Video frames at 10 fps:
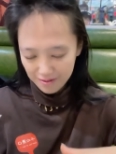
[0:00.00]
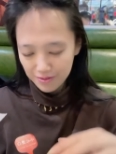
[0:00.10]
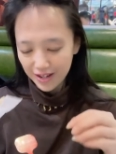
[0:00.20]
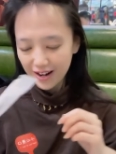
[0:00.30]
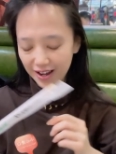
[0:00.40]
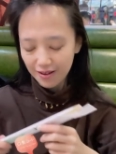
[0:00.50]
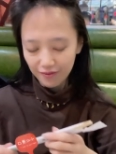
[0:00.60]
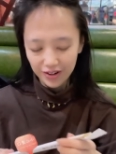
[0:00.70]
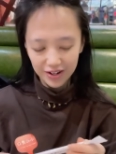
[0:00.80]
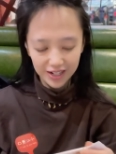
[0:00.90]
But I am
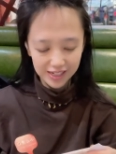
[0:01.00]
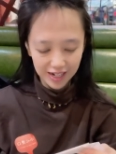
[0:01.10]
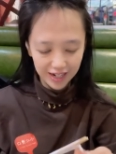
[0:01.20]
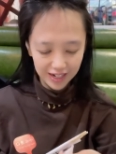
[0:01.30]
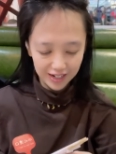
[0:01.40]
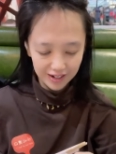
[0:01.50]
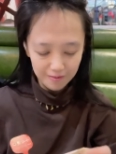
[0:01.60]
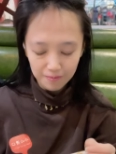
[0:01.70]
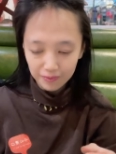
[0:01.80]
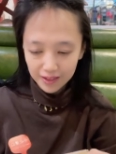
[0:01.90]
very excited.
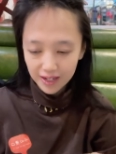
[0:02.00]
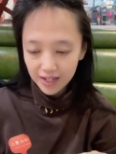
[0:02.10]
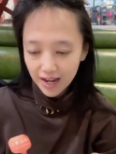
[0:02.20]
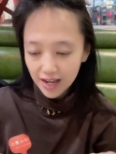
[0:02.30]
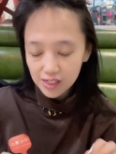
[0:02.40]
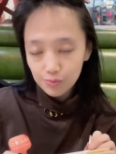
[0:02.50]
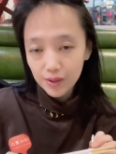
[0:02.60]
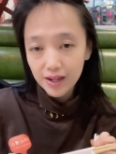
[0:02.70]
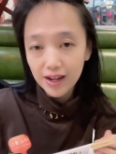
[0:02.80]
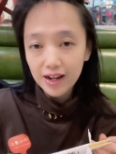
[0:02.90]
It has
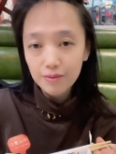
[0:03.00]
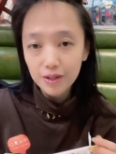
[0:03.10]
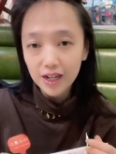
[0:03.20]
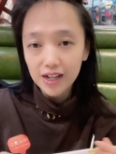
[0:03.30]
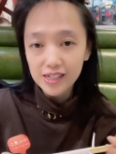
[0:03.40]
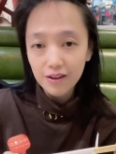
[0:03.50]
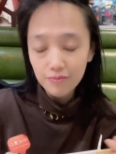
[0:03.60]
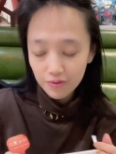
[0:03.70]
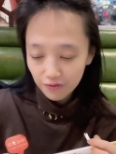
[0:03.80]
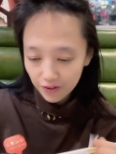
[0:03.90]
been, because I've
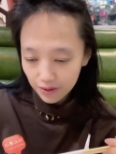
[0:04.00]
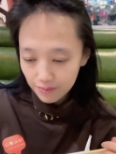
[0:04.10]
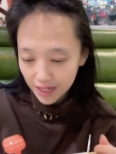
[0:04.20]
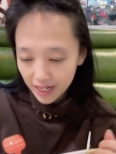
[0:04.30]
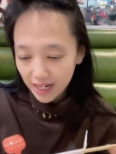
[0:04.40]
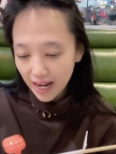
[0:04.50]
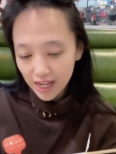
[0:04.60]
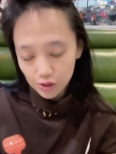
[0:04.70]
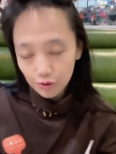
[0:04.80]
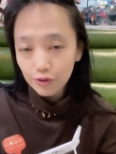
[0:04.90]
been filming, it
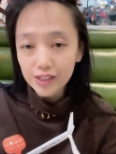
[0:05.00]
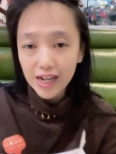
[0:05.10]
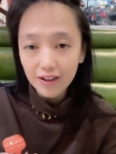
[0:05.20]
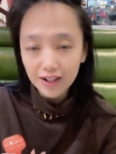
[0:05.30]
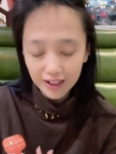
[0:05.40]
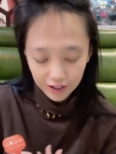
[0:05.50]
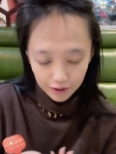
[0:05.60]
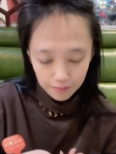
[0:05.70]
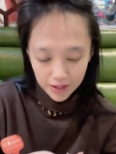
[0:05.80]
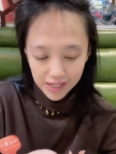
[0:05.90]
has cooled down a
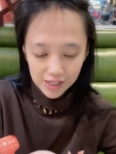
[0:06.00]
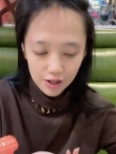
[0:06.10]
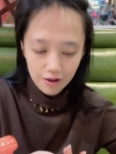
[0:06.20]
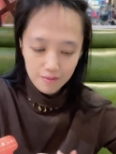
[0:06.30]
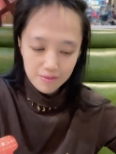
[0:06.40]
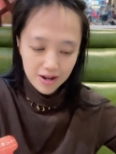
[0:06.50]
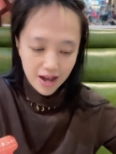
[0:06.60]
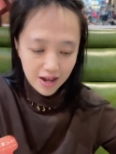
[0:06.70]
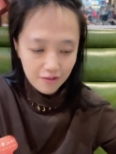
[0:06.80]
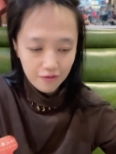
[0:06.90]
little bit, so I'm
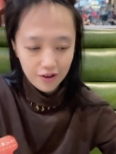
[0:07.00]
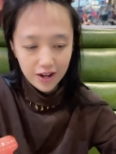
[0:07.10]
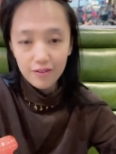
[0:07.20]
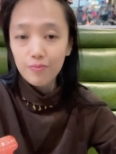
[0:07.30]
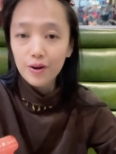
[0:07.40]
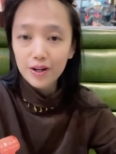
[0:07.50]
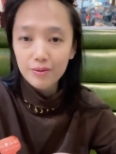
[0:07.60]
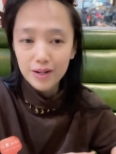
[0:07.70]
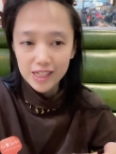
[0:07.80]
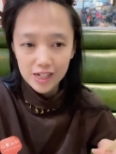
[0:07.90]
not afraid of burning
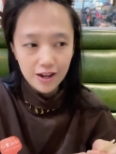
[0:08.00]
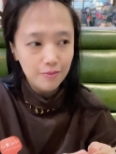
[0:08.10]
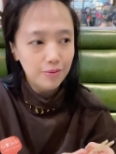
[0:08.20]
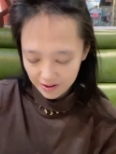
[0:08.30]
my tongue.